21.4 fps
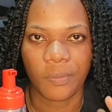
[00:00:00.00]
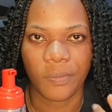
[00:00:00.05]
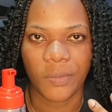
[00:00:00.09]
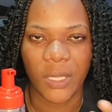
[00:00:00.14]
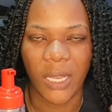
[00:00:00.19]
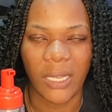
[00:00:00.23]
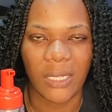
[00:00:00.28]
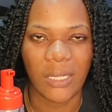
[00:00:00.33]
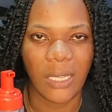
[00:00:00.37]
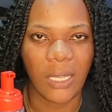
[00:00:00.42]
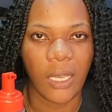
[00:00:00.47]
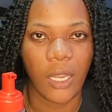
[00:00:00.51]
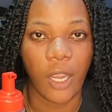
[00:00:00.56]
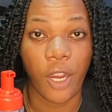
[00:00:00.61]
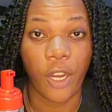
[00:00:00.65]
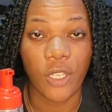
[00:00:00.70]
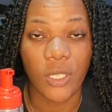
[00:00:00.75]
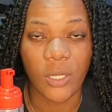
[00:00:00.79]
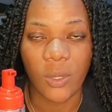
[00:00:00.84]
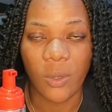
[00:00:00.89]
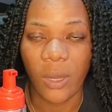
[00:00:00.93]
a day
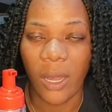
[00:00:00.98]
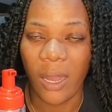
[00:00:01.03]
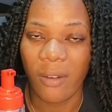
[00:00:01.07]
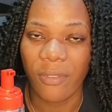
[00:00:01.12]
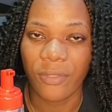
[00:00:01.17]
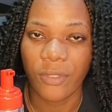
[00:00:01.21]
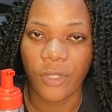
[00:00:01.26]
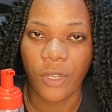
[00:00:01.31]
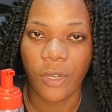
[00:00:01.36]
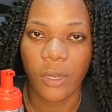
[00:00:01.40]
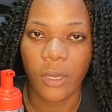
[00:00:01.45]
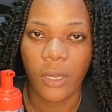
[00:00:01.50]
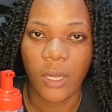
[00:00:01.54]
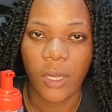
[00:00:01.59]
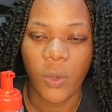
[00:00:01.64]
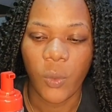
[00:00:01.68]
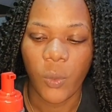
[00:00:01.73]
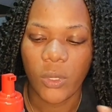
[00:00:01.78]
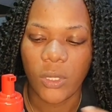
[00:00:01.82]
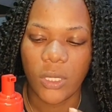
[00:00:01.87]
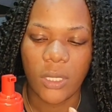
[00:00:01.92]
or so after,
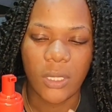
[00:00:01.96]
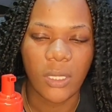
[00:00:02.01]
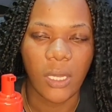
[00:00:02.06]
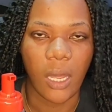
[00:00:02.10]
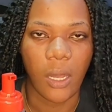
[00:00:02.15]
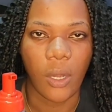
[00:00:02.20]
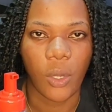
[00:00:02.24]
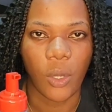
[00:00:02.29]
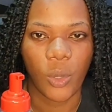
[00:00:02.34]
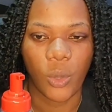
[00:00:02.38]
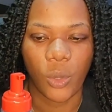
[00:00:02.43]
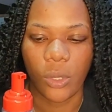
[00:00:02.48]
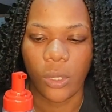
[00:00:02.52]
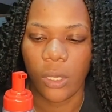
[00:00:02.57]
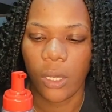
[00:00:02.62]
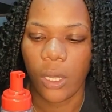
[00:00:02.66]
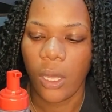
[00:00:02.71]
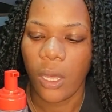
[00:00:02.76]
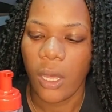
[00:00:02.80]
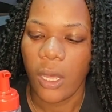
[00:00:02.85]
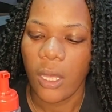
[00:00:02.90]
which is not good.
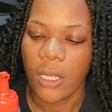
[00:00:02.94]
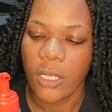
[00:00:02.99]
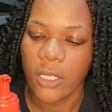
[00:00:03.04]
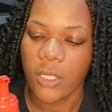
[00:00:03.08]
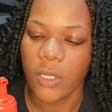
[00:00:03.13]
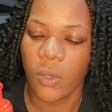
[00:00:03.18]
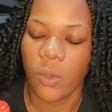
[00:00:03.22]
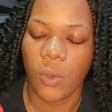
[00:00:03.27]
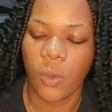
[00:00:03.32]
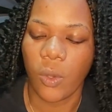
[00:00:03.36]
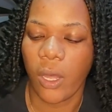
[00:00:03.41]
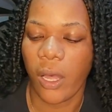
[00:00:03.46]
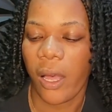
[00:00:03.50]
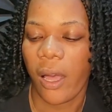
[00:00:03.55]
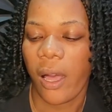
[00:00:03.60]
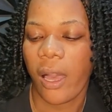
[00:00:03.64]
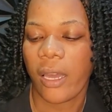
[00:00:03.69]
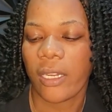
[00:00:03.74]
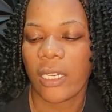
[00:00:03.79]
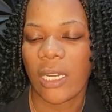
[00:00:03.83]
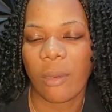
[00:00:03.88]
So
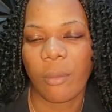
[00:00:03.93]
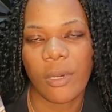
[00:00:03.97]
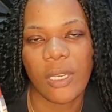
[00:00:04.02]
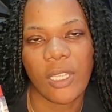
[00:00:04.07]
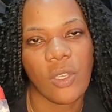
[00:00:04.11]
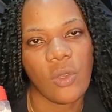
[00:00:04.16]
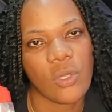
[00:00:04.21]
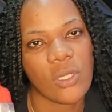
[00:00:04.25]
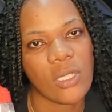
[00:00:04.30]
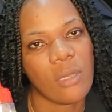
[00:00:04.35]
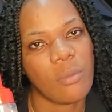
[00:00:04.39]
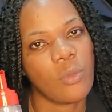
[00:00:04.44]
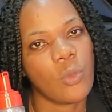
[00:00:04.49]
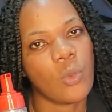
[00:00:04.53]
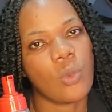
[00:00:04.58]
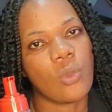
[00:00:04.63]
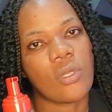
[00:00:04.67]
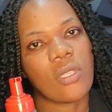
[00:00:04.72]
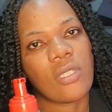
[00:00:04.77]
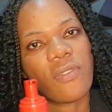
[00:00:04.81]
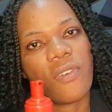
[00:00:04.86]
I normally use the
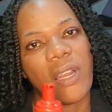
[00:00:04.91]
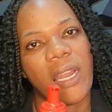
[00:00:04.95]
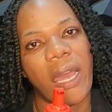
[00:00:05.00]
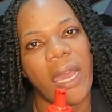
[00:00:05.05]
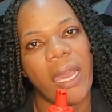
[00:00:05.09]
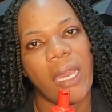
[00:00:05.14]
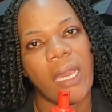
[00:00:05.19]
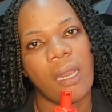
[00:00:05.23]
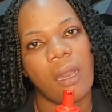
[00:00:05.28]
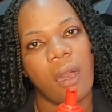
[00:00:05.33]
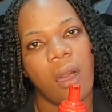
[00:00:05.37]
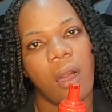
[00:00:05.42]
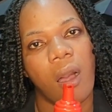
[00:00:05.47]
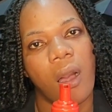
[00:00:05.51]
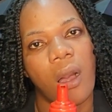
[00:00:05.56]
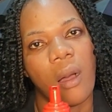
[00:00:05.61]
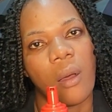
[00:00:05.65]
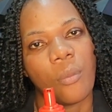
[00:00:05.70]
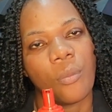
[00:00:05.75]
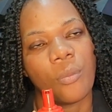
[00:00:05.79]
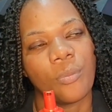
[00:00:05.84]
mousse for like
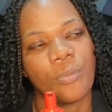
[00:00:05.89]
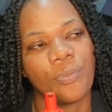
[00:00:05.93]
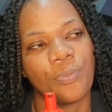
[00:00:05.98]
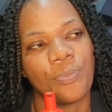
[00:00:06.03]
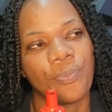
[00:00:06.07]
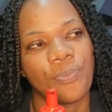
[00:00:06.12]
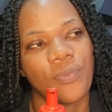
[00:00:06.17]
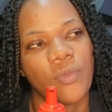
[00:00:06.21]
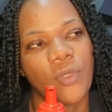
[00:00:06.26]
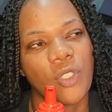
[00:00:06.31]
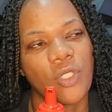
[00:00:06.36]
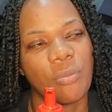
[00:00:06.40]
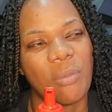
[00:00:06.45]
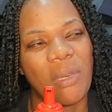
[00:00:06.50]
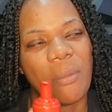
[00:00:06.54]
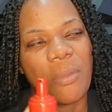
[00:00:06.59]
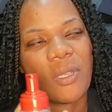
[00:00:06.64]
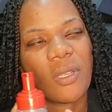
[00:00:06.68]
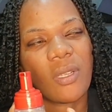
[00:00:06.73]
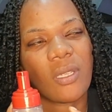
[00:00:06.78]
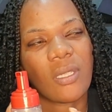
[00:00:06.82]
to
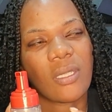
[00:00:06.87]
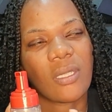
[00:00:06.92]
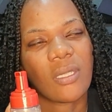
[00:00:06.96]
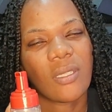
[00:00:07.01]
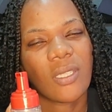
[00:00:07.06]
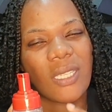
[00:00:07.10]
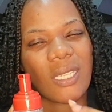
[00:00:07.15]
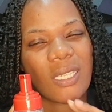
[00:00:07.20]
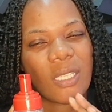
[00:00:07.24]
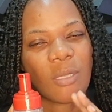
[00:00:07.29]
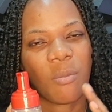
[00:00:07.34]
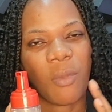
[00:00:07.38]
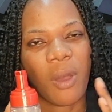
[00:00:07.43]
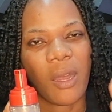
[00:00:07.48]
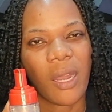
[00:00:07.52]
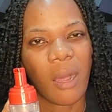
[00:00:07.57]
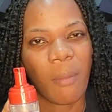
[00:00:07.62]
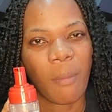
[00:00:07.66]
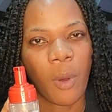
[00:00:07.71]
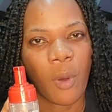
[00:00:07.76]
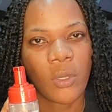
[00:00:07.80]
maybe just a small
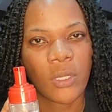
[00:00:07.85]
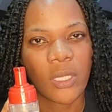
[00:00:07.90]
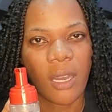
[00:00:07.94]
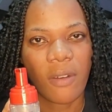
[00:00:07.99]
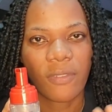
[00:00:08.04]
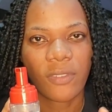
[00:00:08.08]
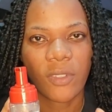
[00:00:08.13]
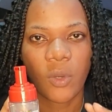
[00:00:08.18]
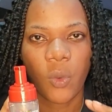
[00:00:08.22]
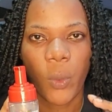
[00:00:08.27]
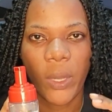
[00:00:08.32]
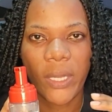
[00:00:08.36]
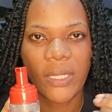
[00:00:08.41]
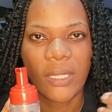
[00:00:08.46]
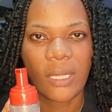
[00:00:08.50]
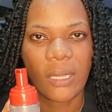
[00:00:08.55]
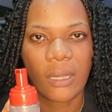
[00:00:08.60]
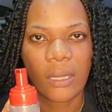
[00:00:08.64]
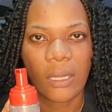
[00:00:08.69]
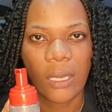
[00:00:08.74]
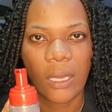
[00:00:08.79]
amount after
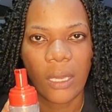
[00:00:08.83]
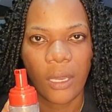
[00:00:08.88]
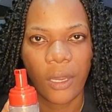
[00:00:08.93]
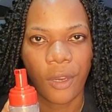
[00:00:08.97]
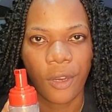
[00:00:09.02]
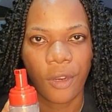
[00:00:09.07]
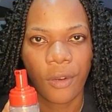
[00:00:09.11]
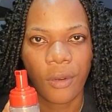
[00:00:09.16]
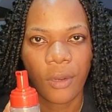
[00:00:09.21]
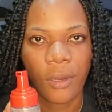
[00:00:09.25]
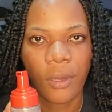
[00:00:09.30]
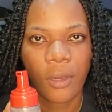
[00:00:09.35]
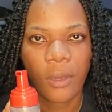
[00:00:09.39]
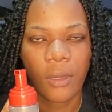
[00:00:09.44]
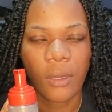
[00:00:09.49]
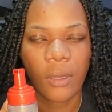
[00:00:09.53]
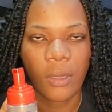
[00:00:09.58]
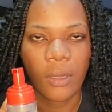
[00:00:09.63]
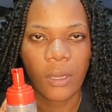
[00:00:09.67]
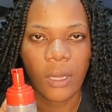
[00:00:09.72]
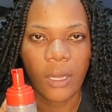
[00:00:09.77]
wetting the hair.
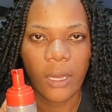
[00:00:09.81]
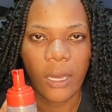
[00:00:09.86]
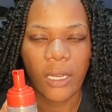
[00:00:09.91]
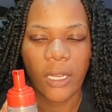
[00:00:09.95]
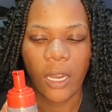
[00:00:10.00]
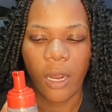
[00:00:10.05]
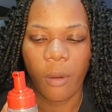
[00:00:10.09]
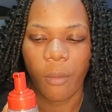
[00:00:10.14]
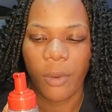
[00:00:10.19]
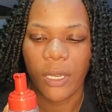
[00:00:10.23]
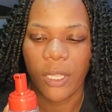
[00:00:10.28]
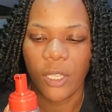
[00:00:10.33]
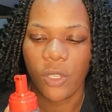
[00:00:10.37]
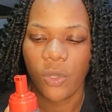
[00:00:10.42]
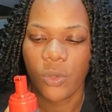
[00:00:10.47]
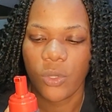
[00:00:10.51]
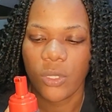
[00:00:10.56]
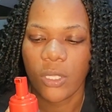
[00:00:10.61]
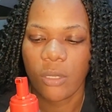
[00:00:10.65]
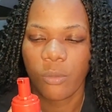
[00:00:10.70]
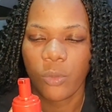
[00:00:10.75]
I normally
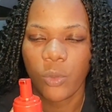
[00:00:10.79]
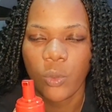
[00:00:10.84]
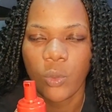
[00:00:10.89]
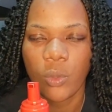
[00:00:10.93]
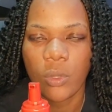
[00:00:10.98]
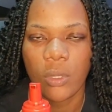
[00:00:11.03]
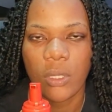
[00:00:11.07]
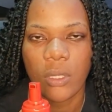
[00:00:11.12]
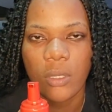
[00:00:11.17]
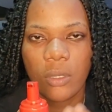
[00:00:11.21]
use the mousse